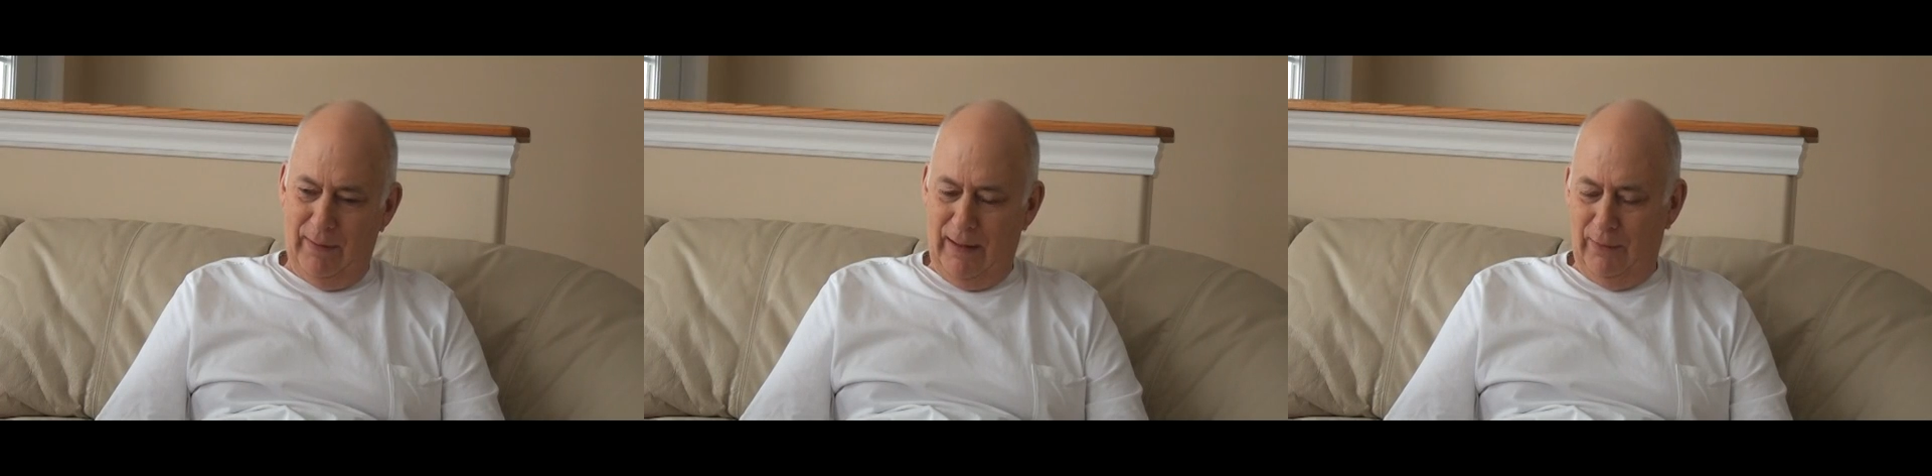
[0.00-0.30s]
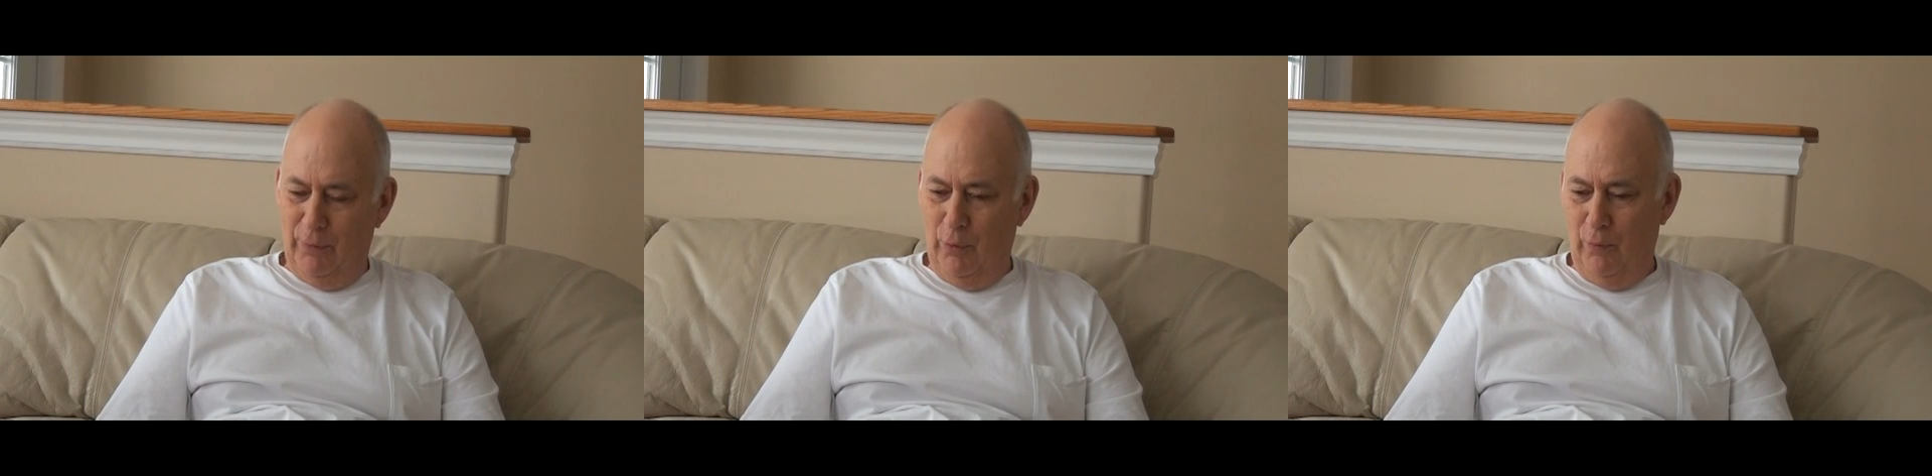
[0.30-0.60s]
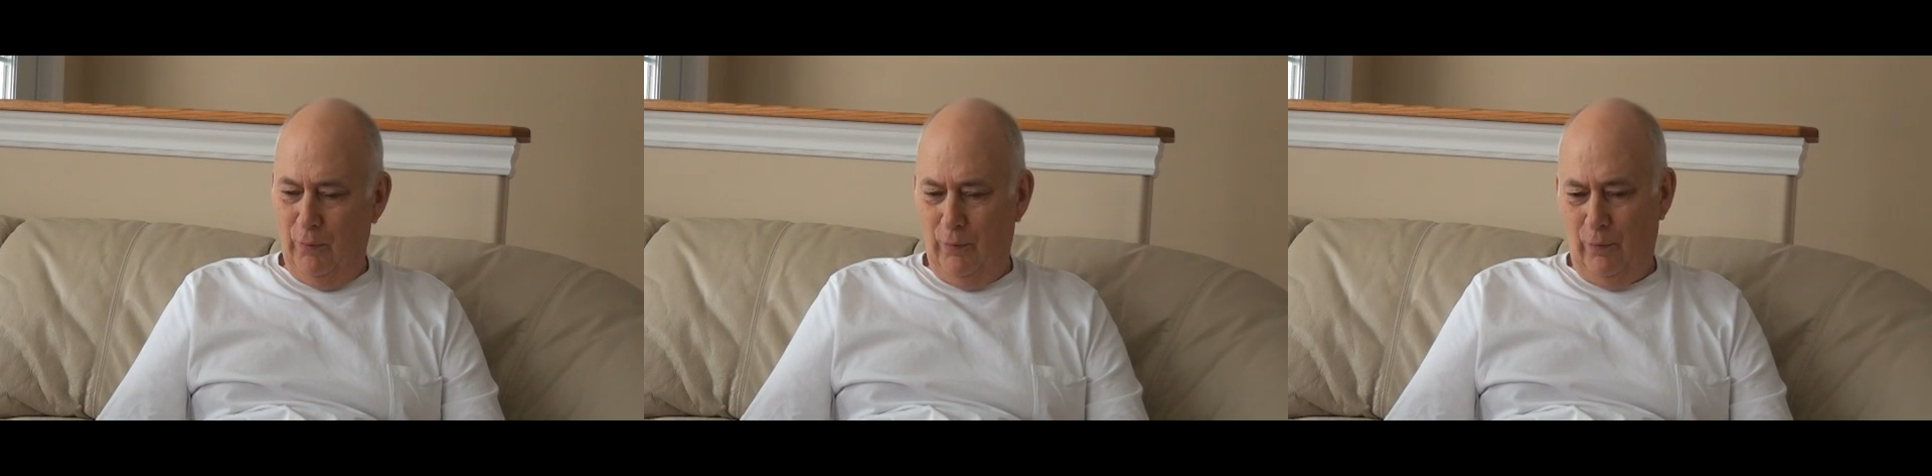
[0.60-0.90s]
that they could
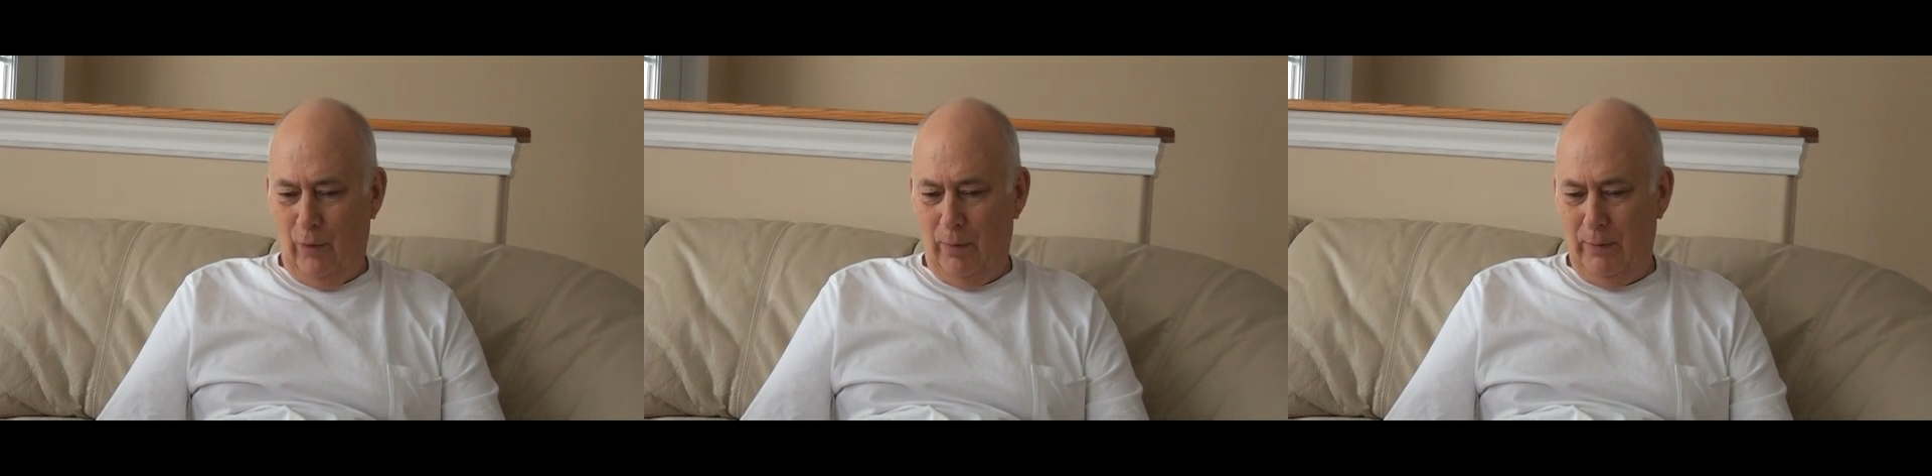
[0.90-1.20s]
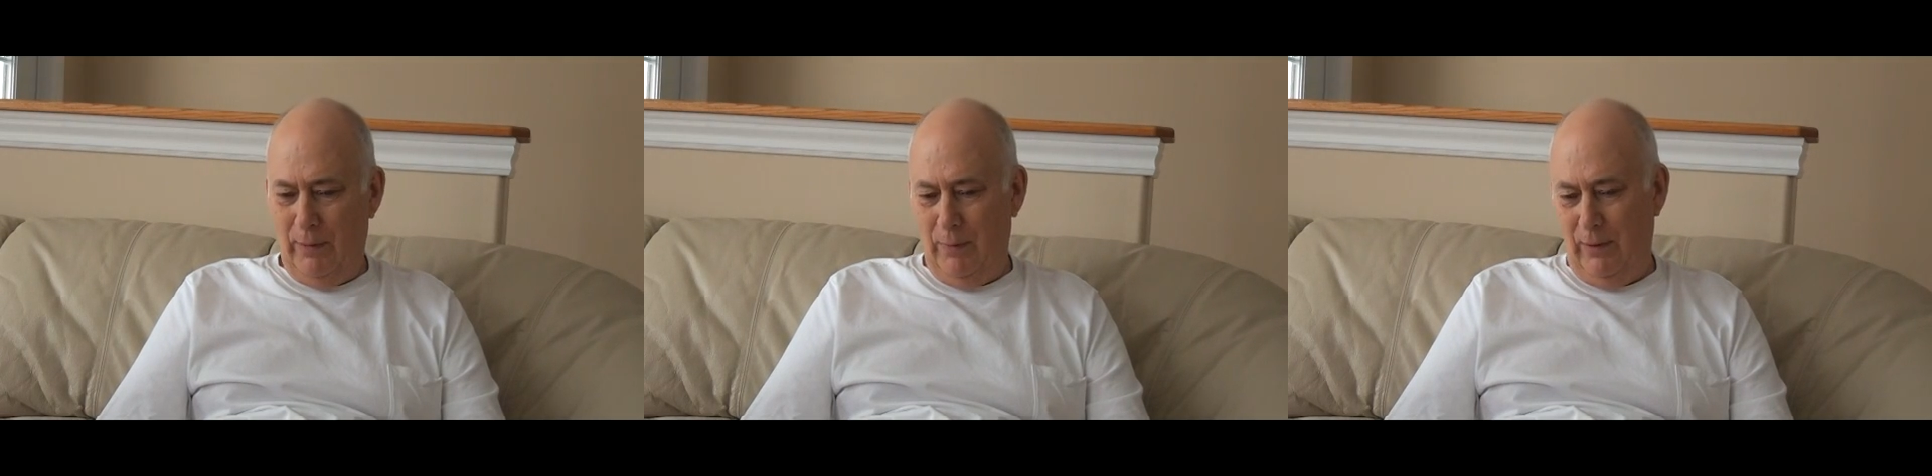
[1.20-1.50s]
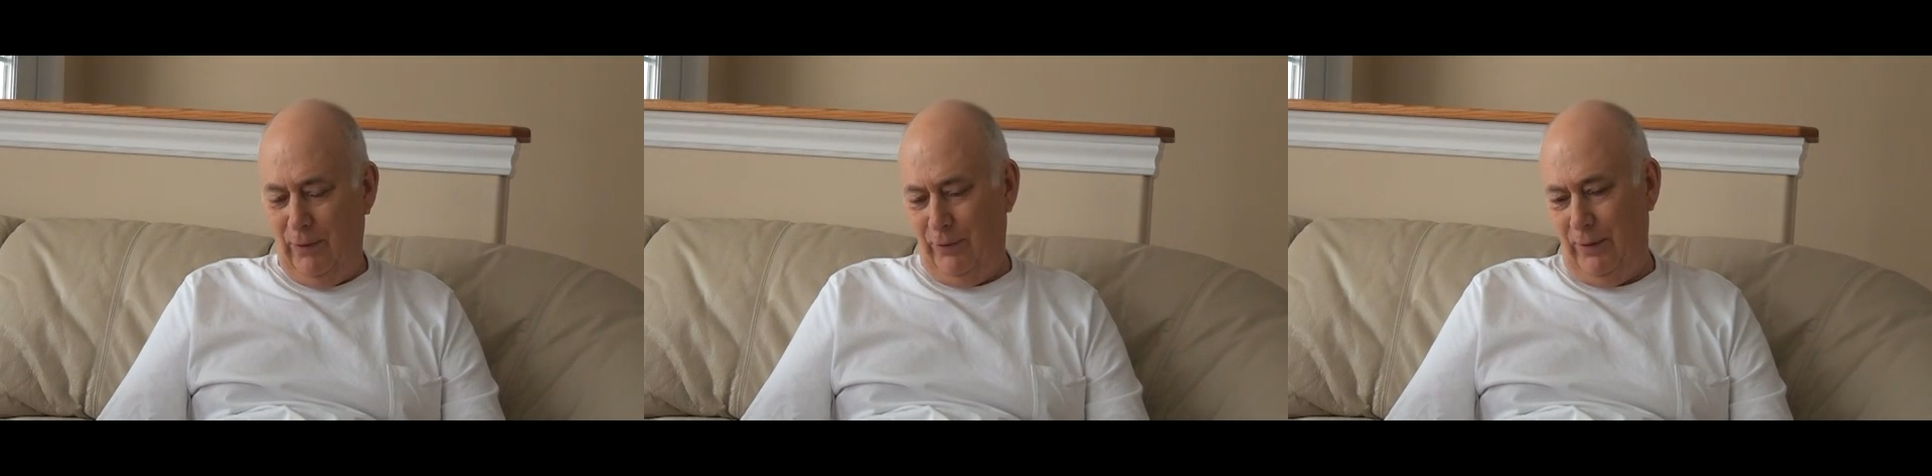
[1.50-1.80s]
do for me
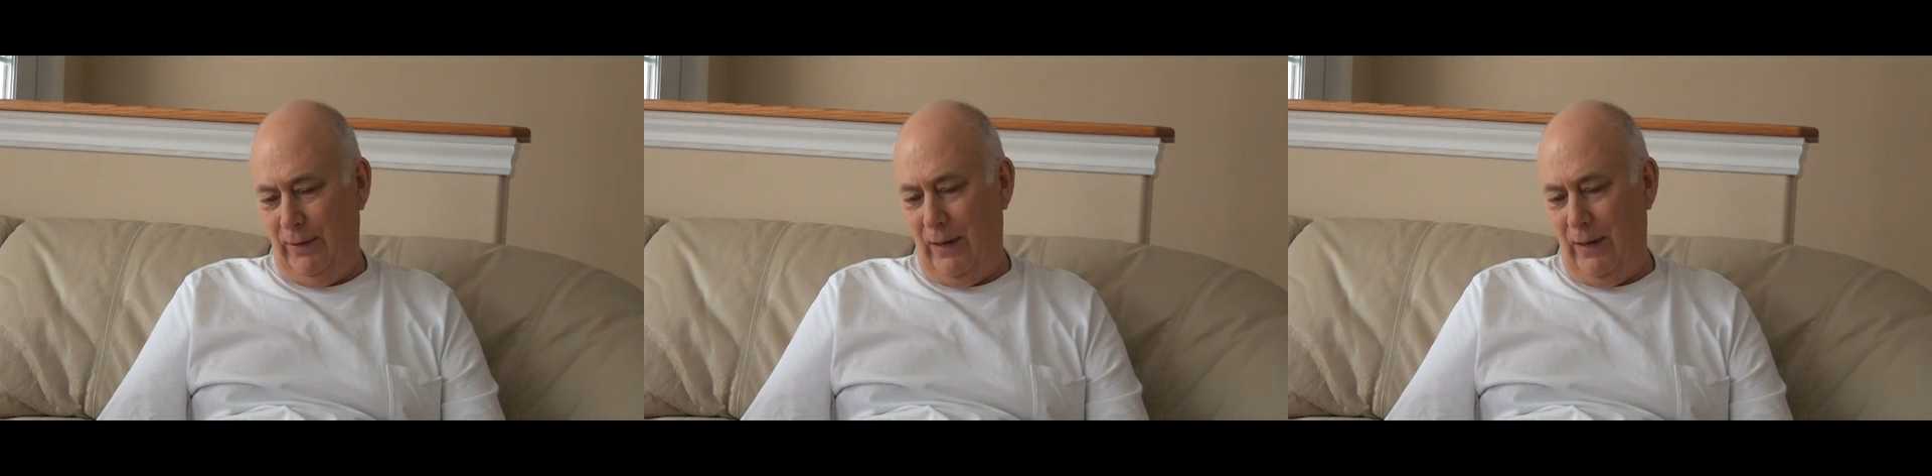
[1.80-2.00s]
because it had